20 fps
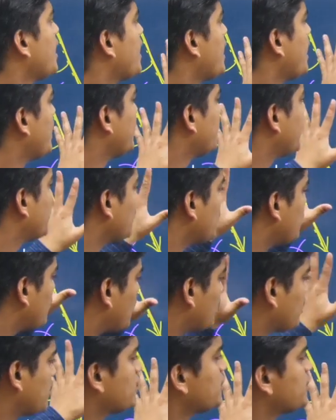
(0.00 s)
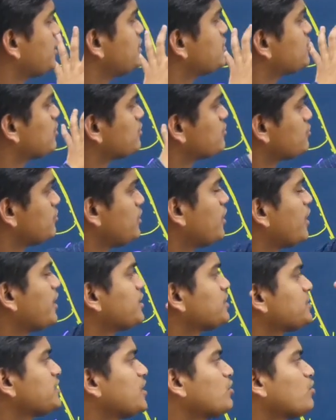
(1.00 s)
And under this also we will
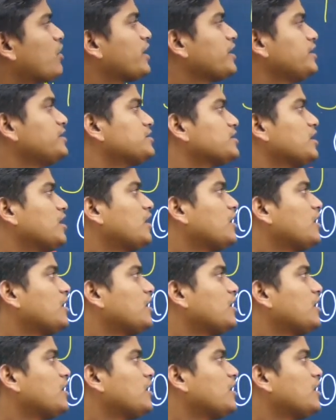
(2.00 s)
understand what is